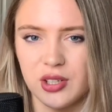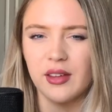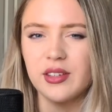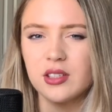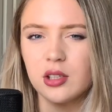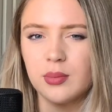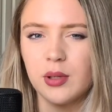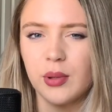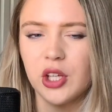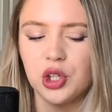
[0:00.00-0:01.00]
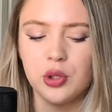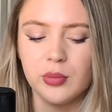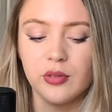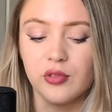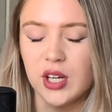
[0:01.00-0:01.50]
Now, this could be when a
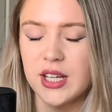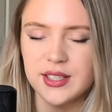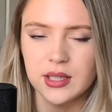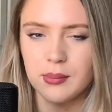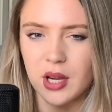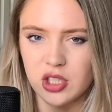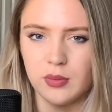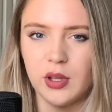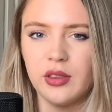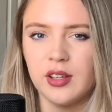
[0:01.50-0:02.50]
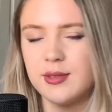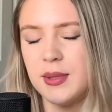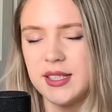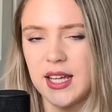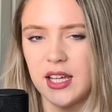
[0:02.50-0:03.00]
human reads the measurement that has
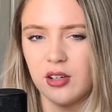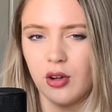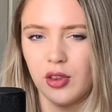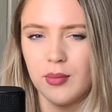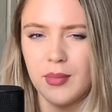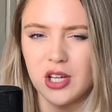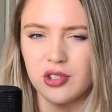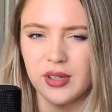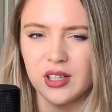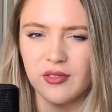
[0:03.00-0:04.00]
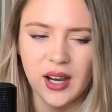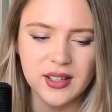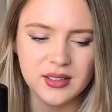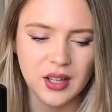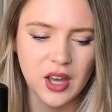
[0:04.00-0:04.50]
been taken on the measuring
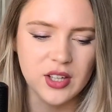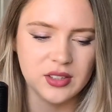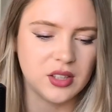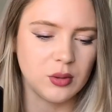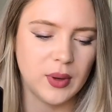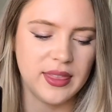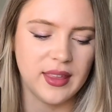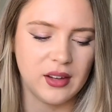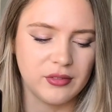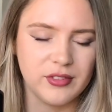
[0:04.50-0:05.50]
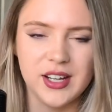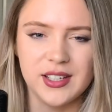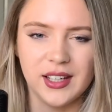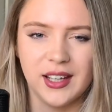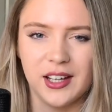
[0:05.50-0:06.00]
device, so when that
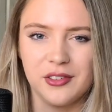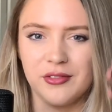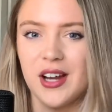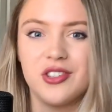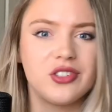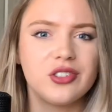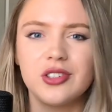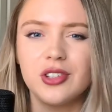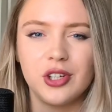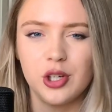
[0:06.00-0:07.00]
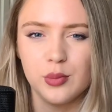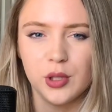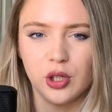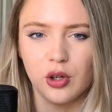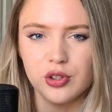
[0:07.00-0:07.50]
reading kind of registers in human
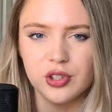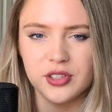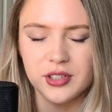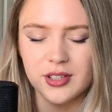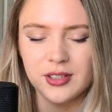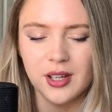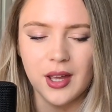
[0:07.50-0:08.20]
consciousness.